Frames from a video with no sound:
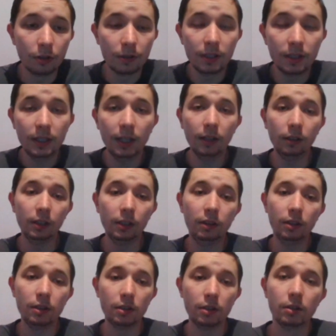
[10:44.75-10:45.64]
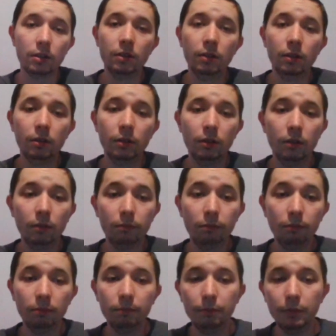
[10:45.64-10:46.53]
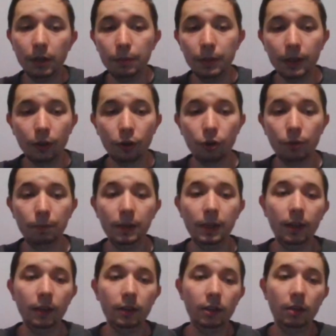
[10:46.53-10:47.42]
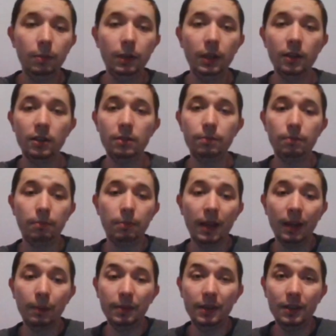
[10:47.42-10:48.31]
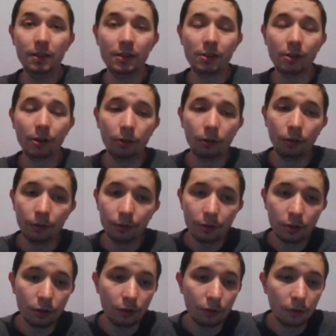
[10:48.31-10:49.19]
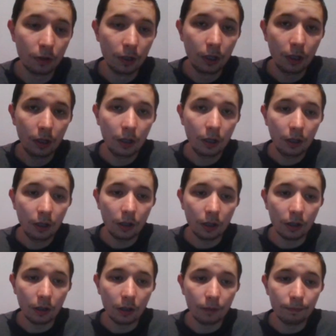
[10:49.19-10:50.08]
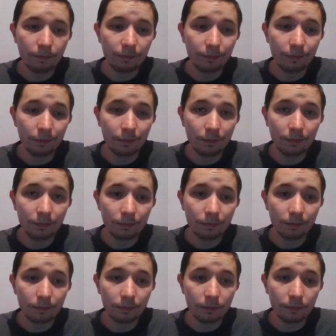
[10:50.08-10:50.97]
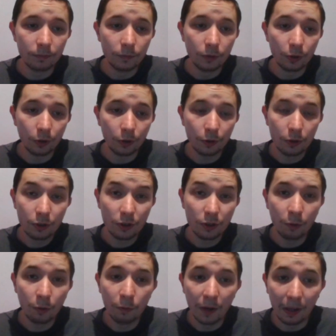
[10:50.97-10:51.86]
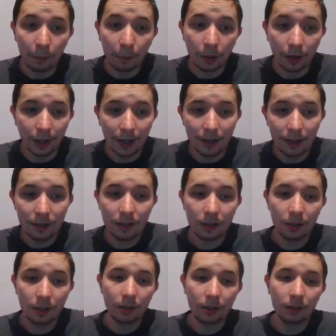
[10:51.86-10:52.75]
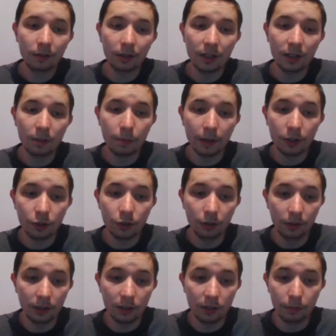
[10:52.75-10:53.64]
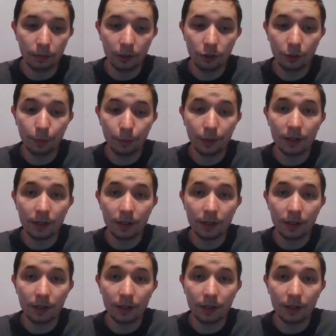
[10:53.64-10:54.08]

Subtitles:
Still, it is a bit complicated because black pieces are also not so well placed, especially this bishop.